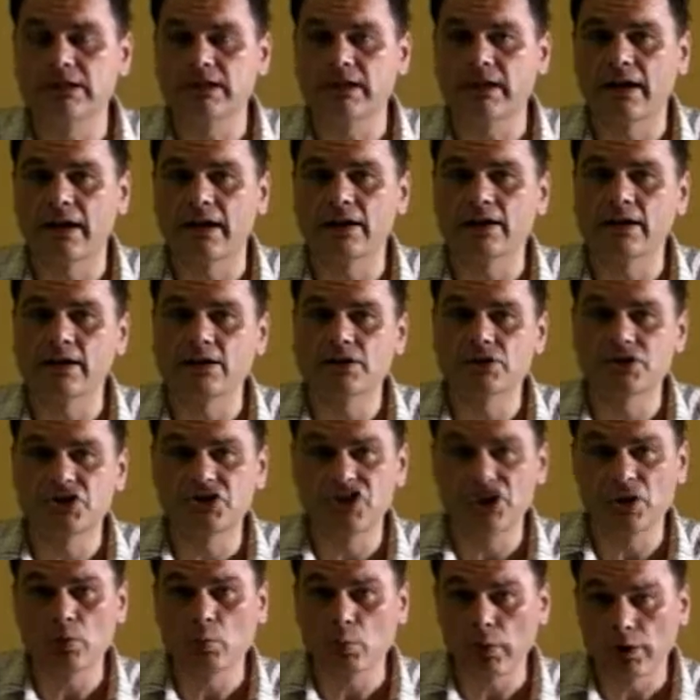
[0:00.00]
tonight.
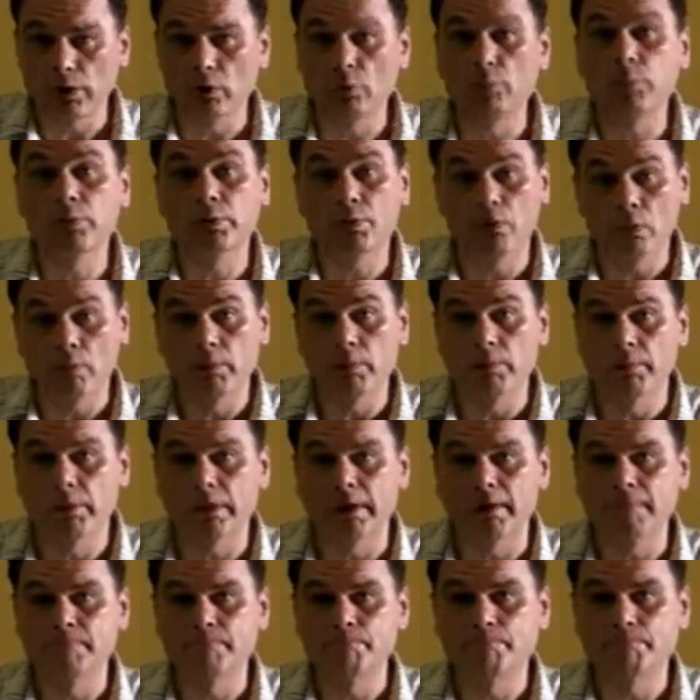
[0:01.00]
She will
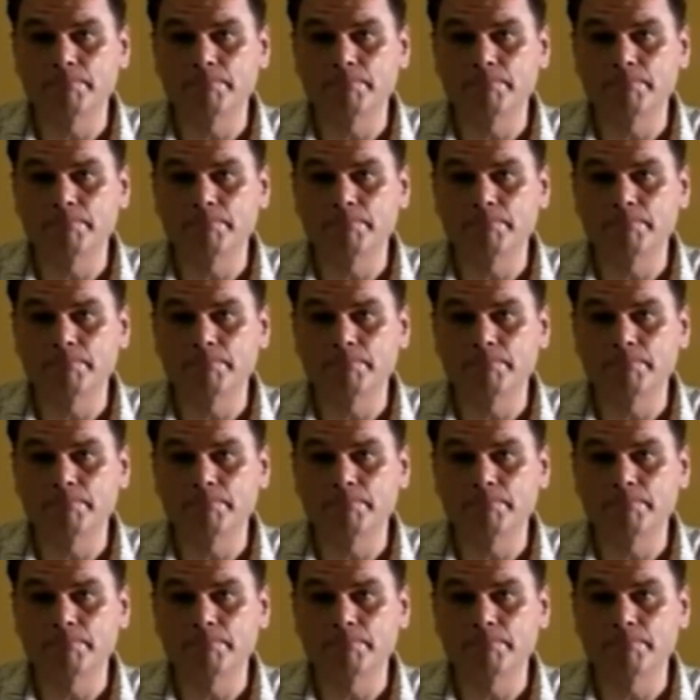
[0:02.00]
probably.